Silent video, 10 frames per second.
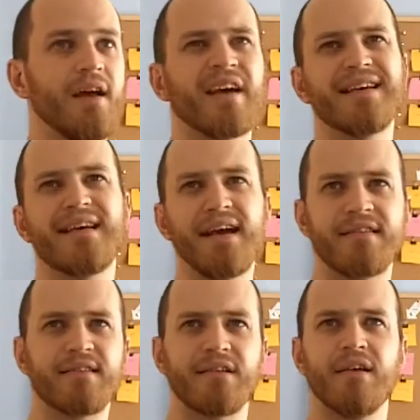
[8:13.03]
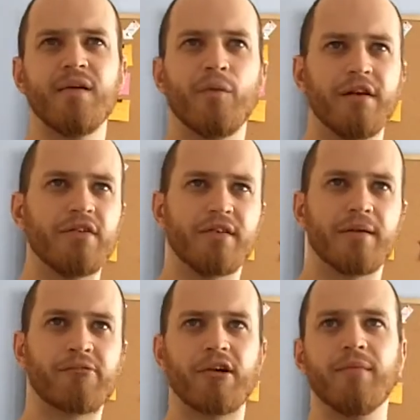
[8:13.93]
and I guess when
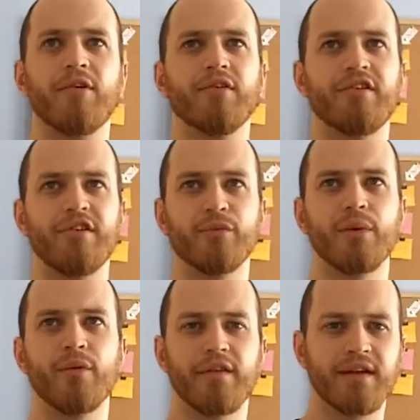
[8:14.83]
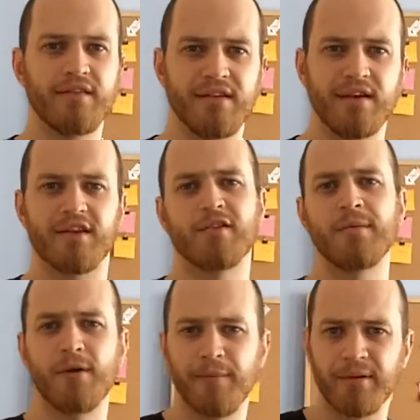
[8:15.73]
Nukezilla Prime launches, we want the NZcast to
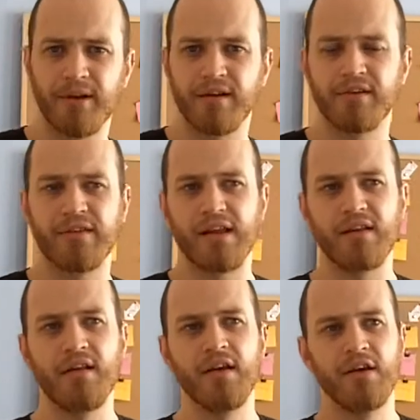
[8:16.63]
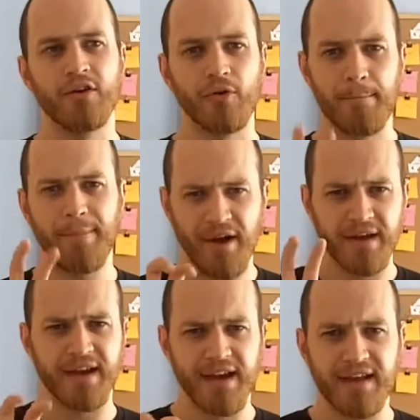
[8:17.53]
be popular because then you're
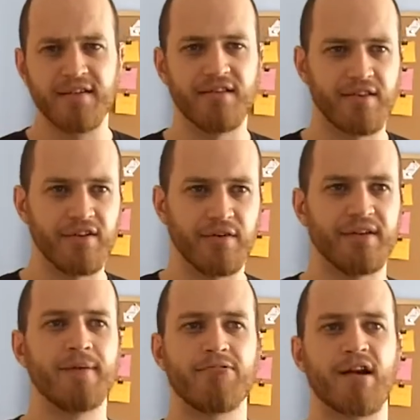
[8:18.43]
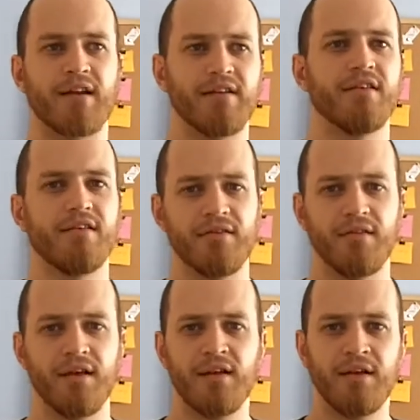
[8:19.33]
buying into the Nukezilla brand
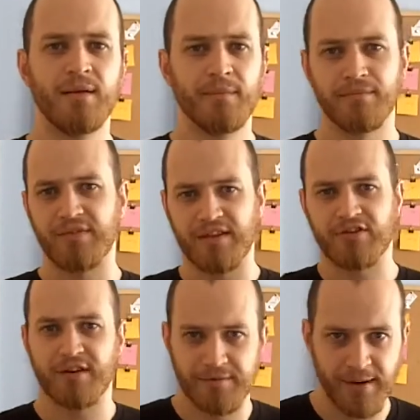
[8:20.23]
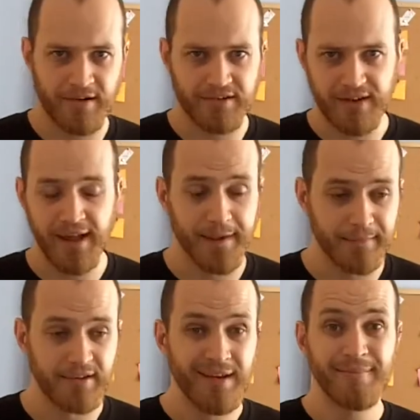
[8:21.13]
and this transparency
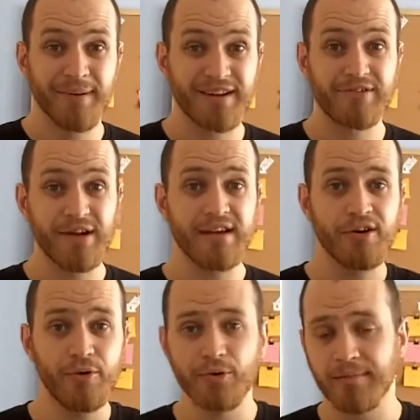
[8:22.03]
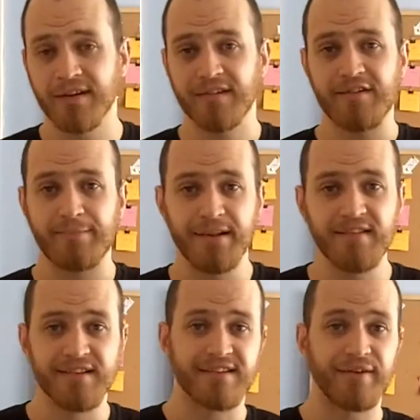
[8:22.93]
helps. But it's really cool because I've
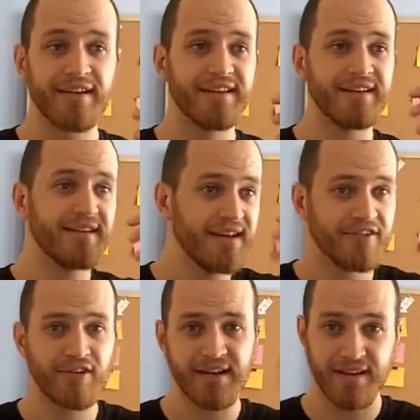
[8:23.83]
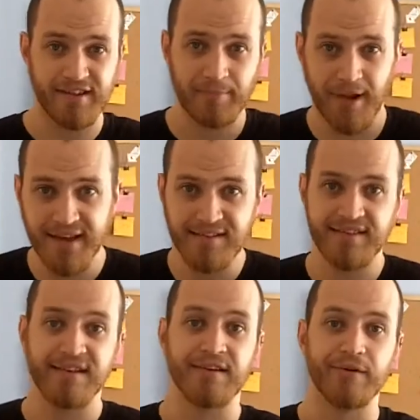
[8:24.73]
built it so I can literally explain
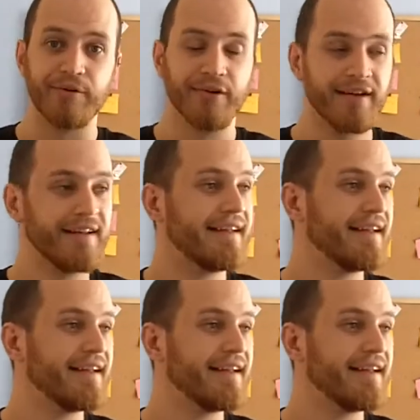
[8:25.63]
to you